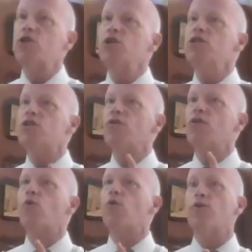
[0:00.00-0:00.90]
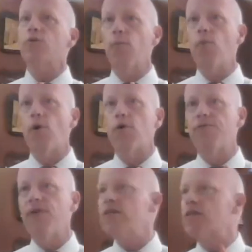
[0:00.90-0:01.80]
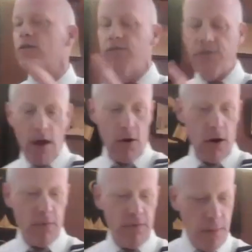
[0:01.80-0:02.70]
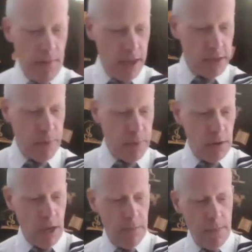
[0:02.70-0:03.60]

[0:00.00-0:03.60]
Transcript: She's on the northern border facing firing from Hezbollah.